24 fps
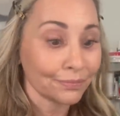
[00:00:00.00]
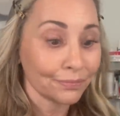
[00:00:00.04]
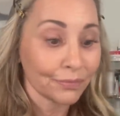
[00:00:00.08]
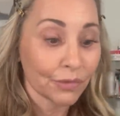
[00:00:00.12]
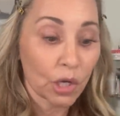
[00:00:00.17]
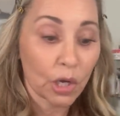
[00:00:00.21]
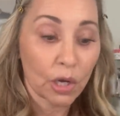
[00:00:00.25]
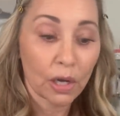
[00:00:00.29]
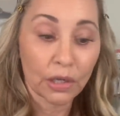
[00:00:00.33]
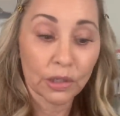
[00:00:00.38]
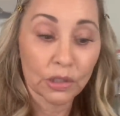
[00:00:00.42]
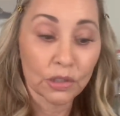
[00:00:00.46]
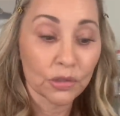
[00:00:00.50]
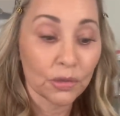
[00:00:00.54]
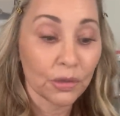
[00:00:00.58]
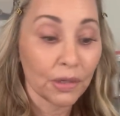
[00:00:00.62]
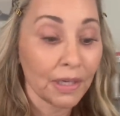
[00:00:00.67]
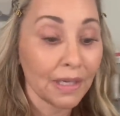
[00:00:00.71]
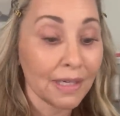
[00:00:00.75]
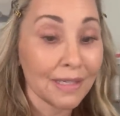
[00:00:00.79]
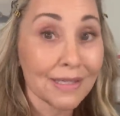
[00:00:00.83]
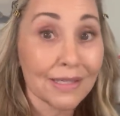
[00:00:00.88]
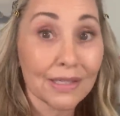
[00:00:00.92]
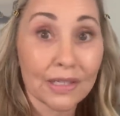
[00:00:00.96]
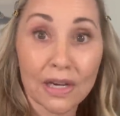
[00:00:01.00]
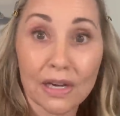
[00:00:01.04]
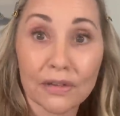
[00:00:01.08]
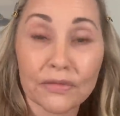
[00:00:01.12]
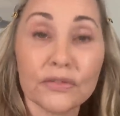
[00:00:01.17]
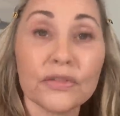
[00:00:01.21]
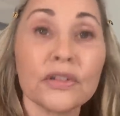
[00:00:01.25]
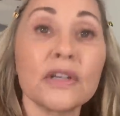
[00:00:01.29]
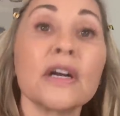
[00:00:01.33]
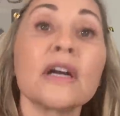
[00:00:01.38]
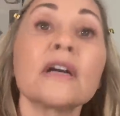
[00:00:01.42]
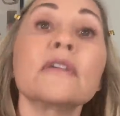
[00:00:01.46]
contouring is not
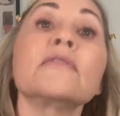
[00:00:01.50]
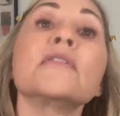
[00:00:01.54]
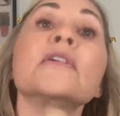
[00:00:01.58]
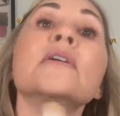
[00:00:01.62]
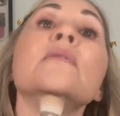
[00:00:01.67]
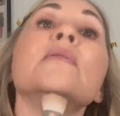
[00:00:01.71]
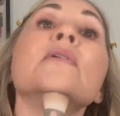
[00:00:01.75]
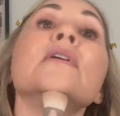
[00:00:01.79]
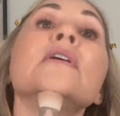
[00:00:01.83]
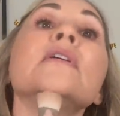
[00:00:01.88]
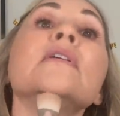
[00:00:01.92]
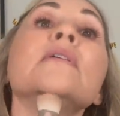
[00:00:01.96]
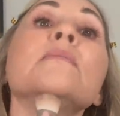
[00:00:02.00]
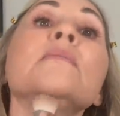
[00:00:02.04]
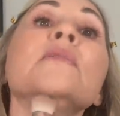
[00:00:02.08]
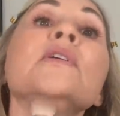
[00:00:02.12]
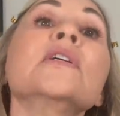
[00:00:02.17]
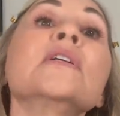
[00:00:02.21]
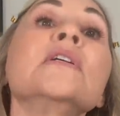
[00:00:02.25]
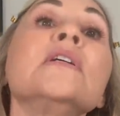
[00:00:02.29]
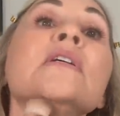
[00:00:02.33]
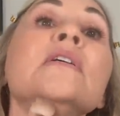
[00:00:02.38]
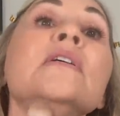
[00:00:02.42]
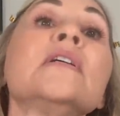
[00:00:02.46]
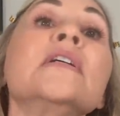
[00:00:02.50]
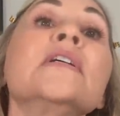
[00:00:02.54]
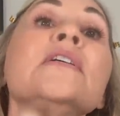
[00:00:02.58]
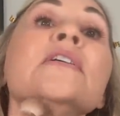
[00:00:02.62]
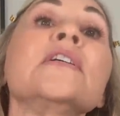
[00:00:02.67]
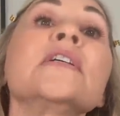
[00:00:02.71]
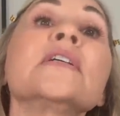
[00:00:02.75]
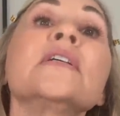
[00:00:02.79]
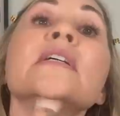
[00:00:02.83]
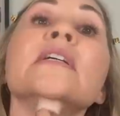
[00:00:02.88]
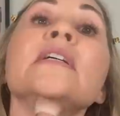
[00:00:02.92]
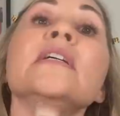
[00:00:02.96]
for everyone. I'm going to go
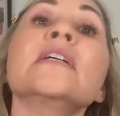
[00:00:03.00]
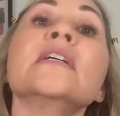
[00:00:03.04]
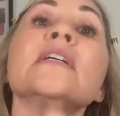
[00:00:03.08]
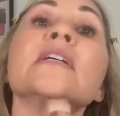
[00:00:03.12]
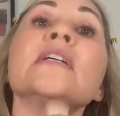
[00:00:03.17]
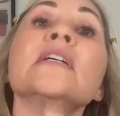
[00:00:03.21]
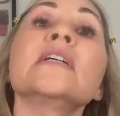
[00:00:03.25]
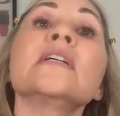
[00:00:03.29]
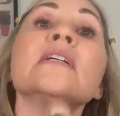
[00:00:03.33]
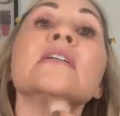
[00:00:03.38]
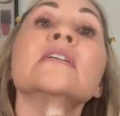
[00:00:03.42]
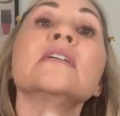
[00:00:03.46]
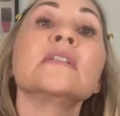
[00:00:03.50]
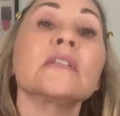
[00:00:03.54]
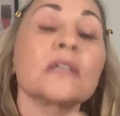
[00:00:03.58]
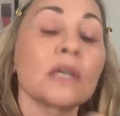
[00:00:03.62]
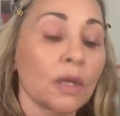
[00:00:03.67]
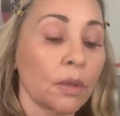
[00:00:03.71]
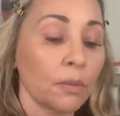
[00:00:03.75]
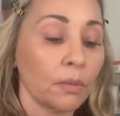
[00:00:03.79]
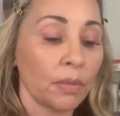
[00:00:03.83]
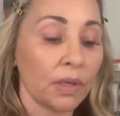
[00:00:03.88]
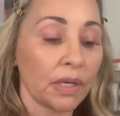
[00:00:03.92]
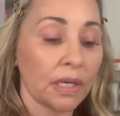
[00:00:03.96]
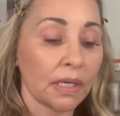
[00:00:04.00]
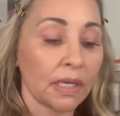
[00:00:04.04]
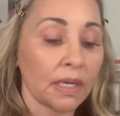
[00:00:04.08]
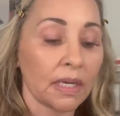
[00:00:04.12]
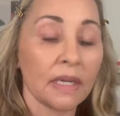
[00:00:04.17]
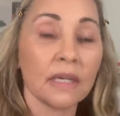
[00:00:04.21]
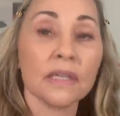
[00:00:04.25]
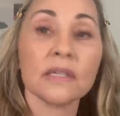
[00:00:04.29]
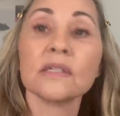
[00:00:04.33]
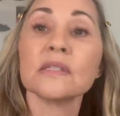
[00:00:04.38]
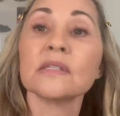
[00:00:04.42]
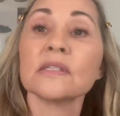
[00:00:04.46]
under here
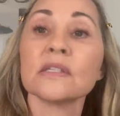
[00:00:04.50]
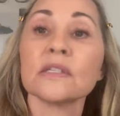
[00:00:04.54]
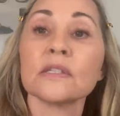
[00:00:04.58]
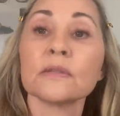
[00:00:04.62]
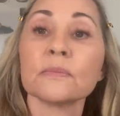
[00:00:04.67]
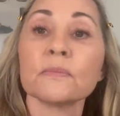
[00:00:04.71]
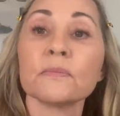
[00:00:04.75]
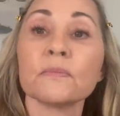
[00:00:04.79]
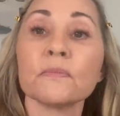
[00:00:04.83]
because